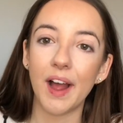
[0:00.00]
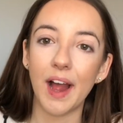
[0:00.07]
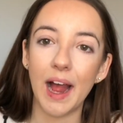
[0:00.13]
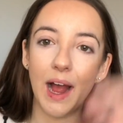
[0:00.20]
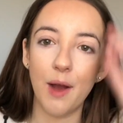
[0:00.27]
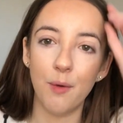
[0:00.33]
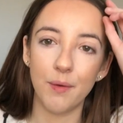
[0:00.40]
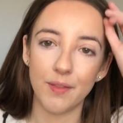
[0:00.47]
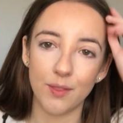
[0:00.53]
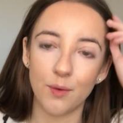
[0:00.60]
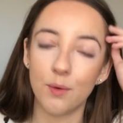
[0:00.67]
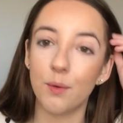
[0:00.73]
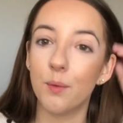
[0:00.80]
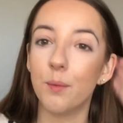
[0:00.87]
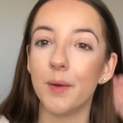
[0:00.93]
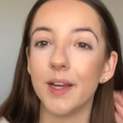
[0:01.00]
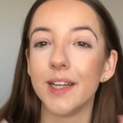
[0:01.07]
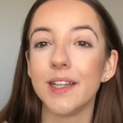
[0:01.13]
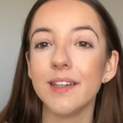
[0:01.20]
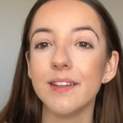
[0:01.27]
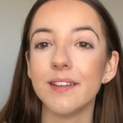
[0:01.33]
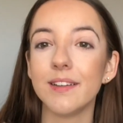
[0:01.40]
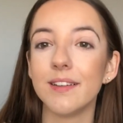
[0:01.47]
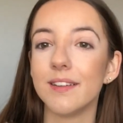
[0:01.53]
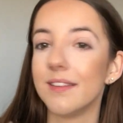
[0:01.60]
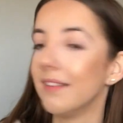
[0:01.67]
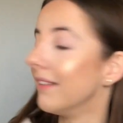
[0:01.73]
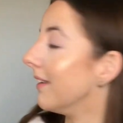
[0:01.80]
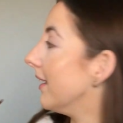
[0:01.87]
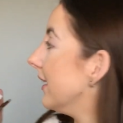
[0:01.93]
out in the hallway,
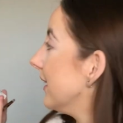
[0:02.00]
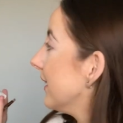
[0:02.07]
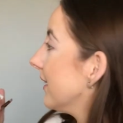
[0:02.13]
like